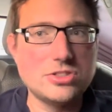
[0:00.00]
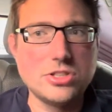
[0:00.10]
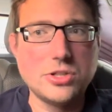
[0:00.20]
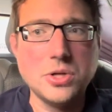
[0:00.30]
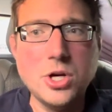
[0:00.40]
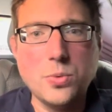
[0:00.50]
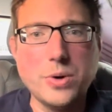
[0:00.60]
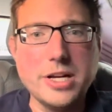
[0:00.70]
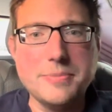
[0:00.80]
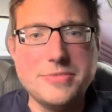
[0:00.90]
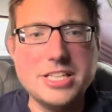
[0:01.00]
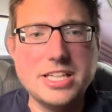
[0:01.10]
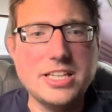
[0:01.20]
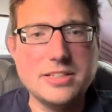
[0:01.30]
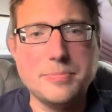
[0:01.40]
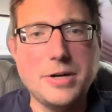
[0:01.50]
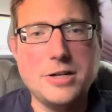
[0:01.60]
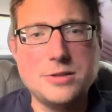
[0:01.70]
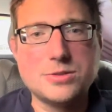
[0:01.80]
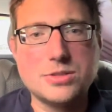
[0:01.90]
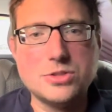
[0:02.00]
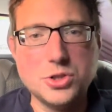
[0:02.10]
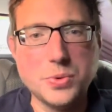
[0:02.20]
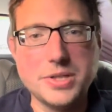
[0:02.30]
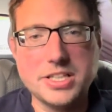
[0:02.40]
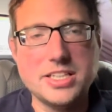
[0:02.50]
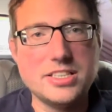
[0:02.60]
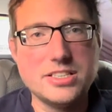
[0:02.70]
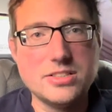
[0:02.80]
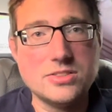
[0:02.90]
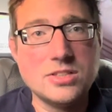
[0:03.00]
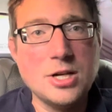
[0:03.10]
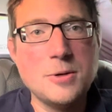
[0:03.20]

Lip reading: So what I'm thinking about doing is